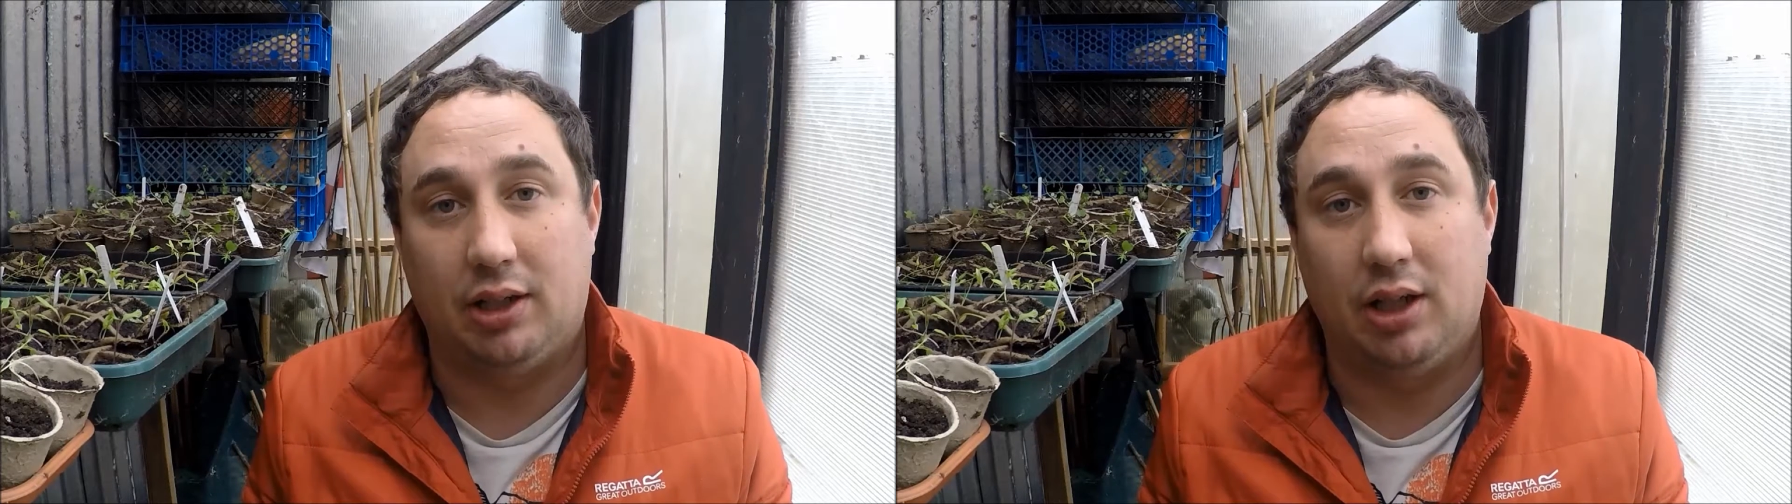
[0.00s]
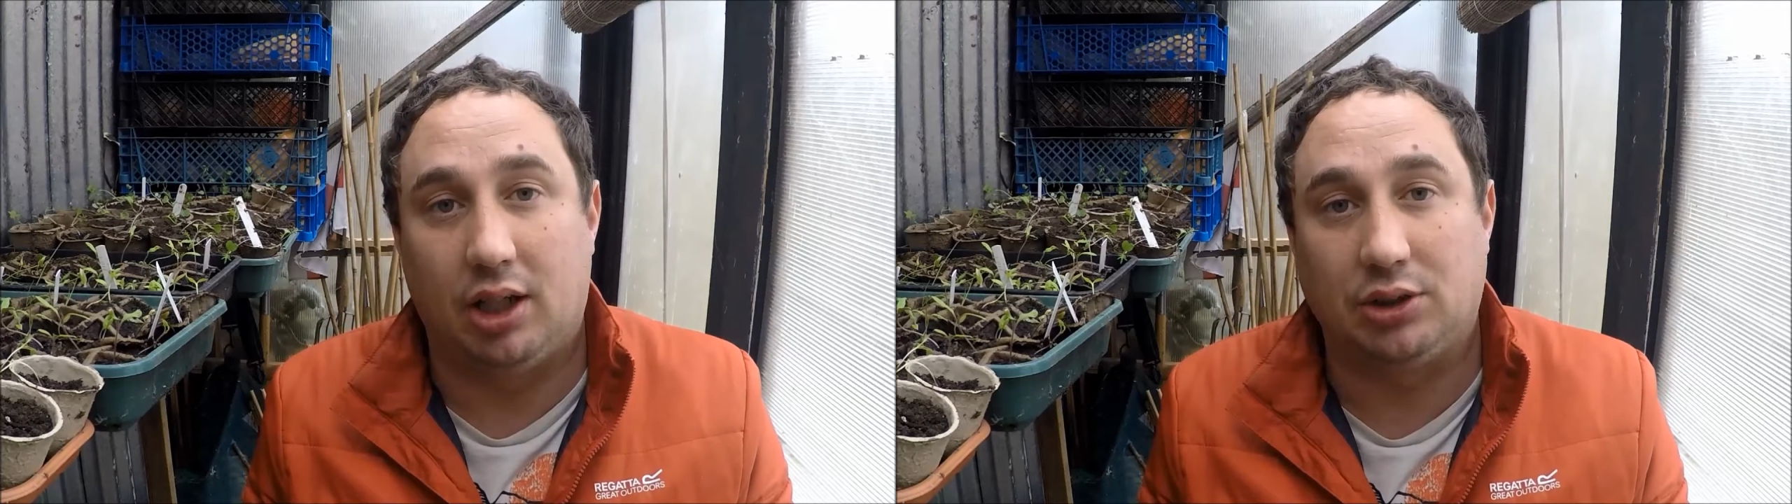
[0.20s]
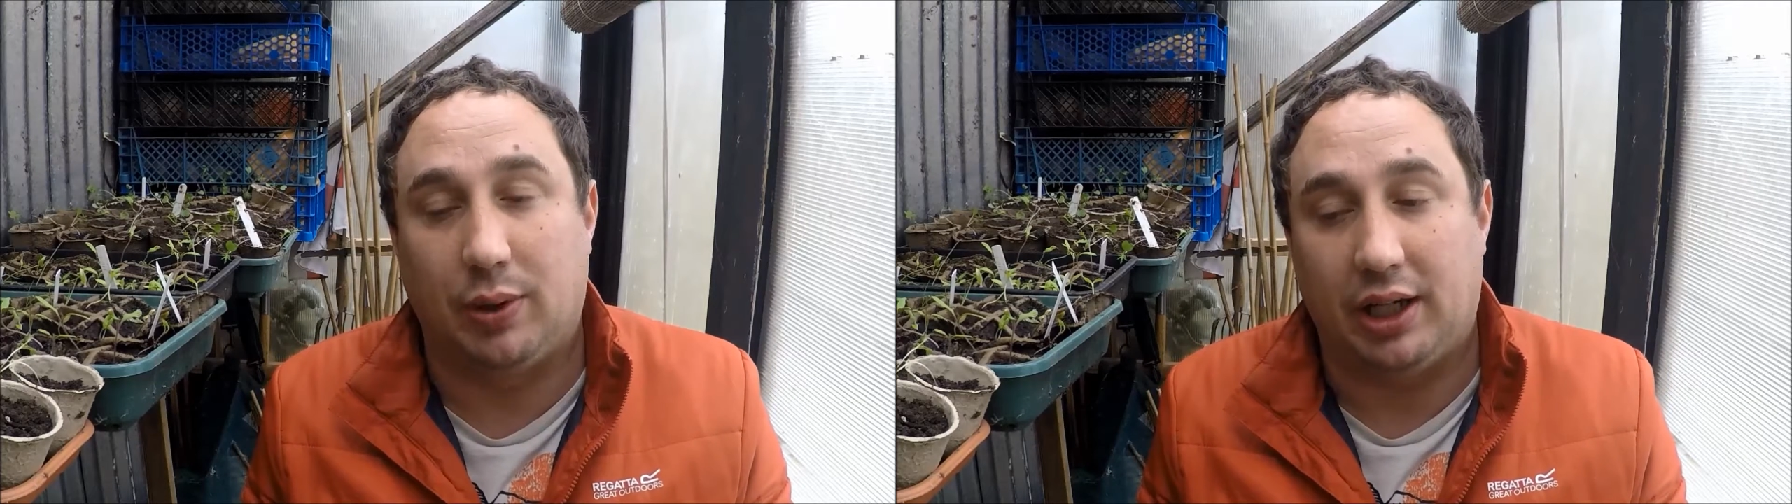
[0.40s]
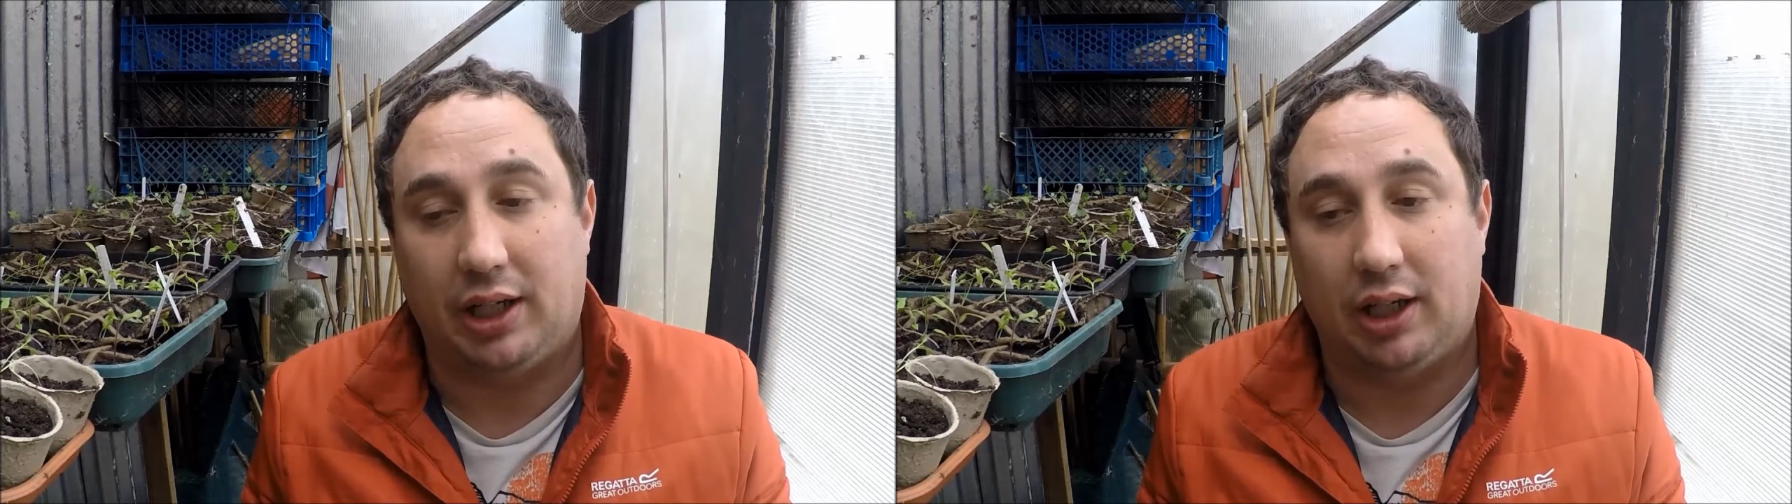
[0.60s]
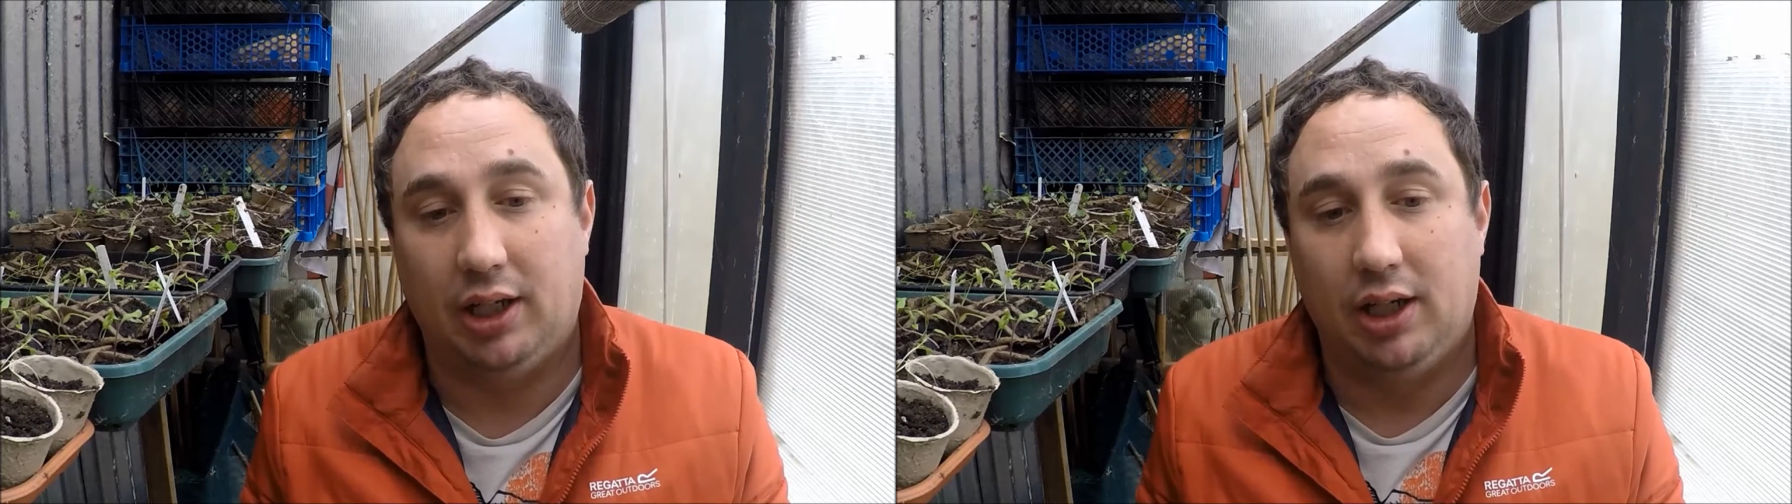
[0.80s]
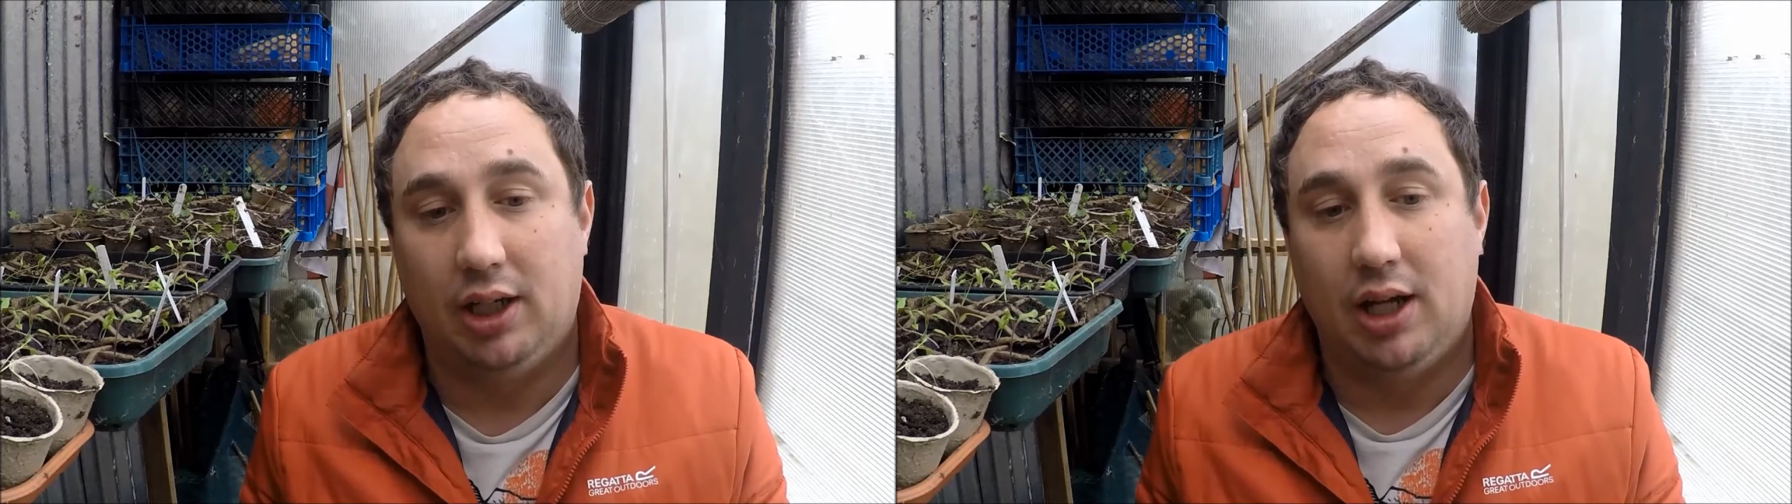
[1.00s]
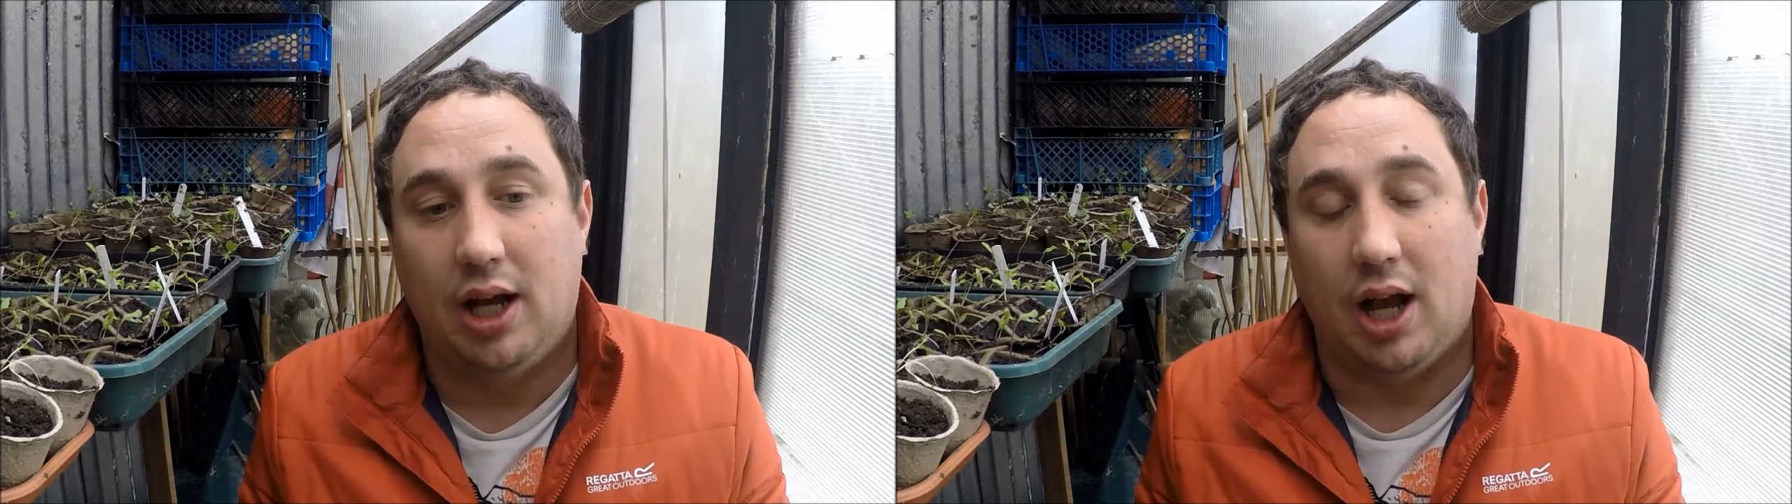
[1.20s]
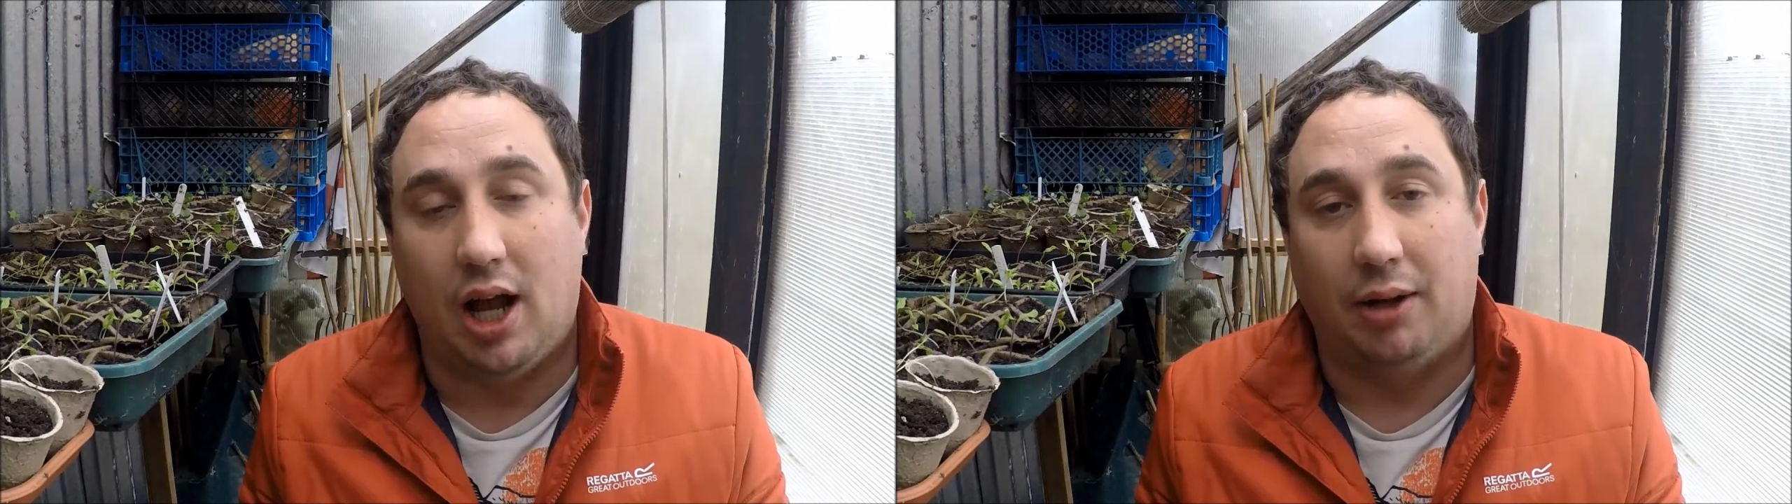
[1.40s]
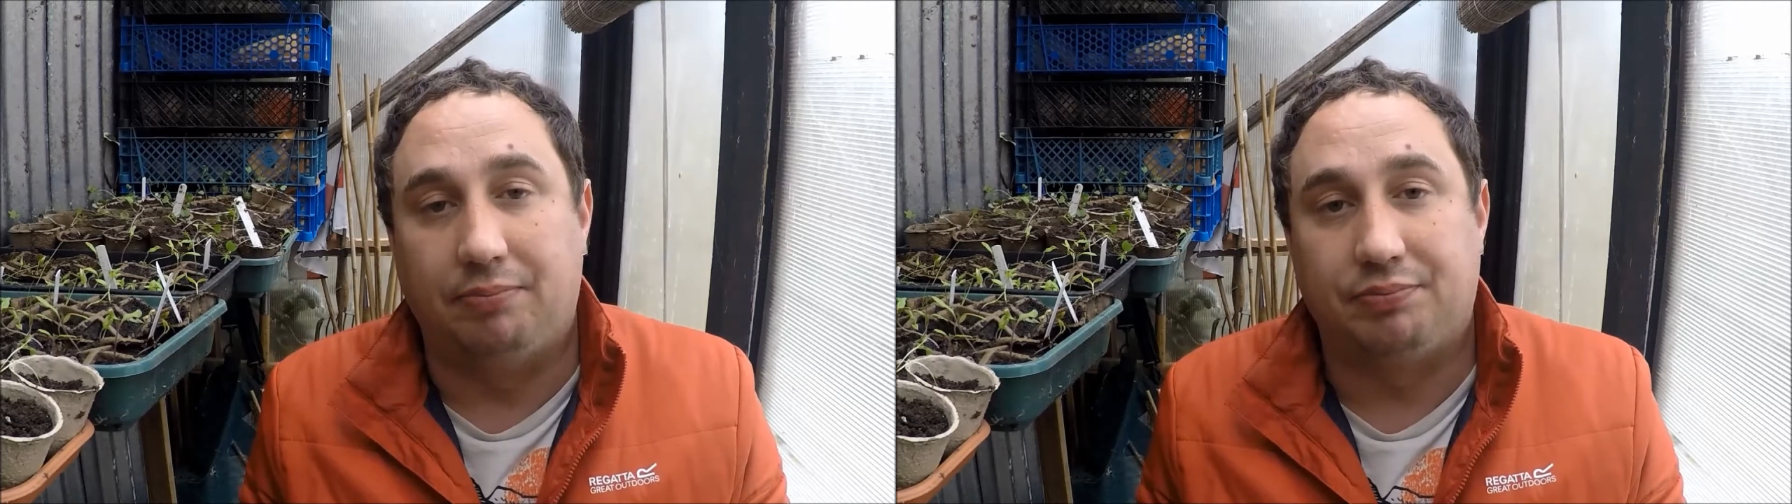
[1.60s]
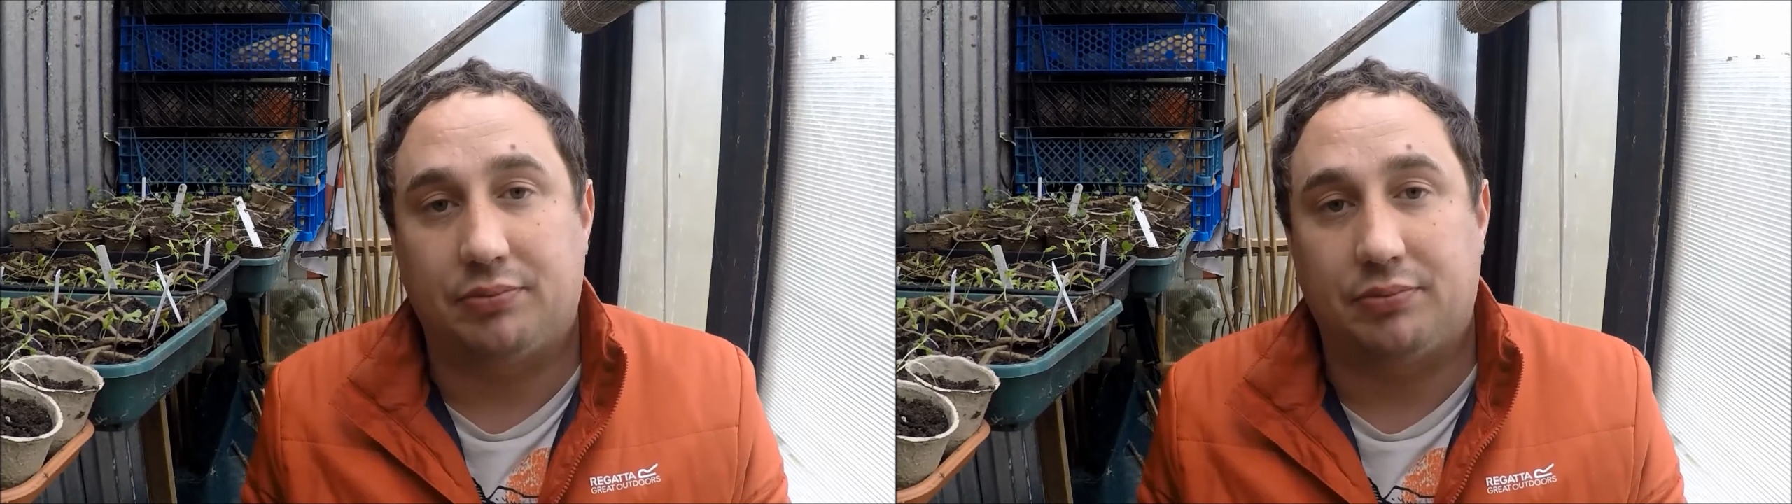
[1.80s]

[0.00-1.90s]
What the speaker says: last week. I've